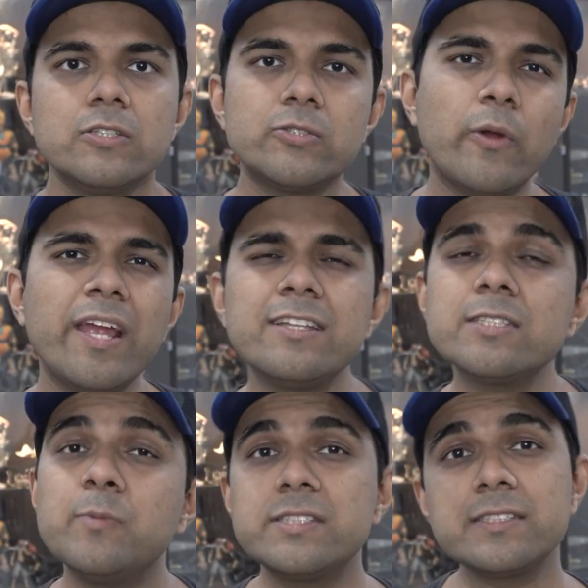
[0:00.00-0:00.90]
So yeah, the
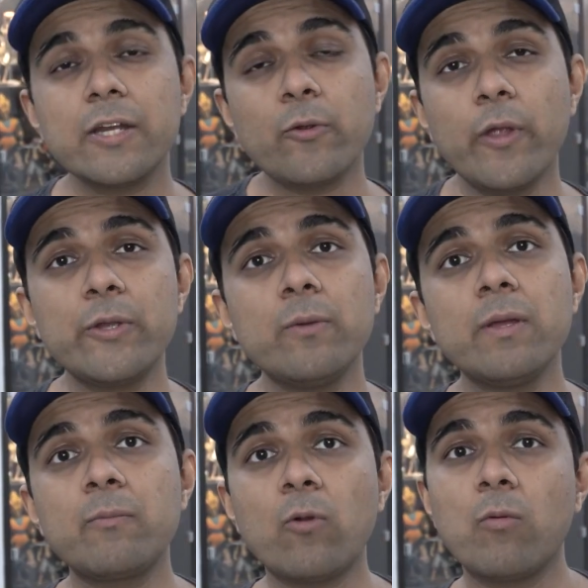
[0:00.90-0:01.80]
smudges are going to
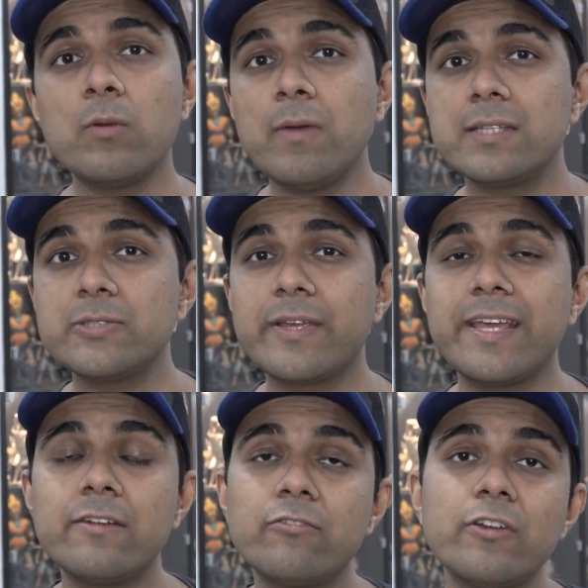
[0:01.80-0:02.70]
be a problem as you
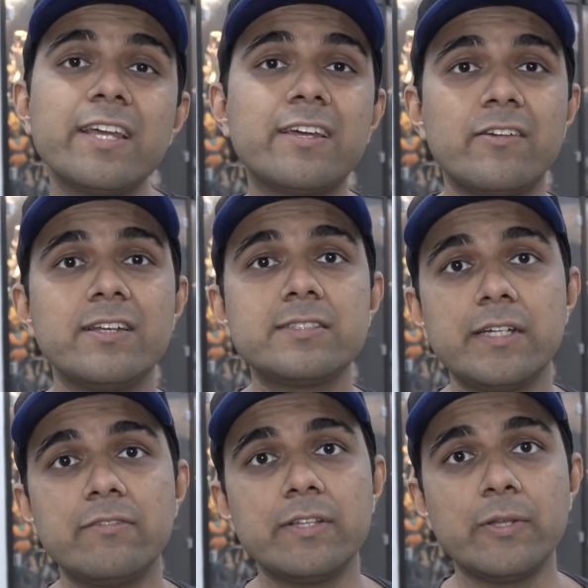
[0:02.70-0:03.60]
carefully caress
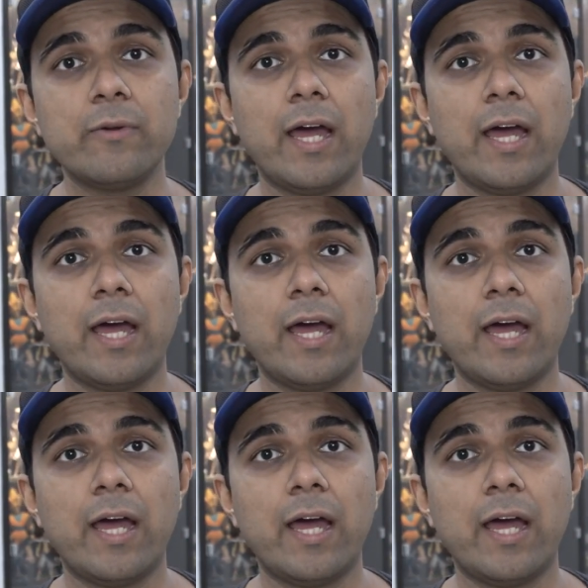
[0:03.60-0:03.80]
it with your